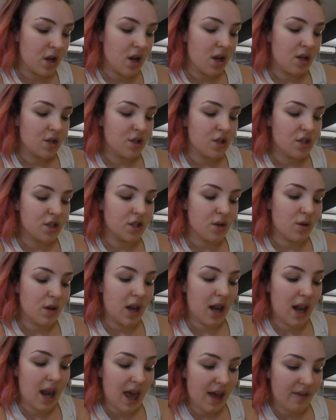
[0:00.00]
just the
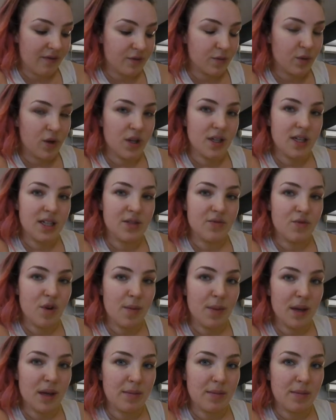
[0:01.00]
left one is rubbing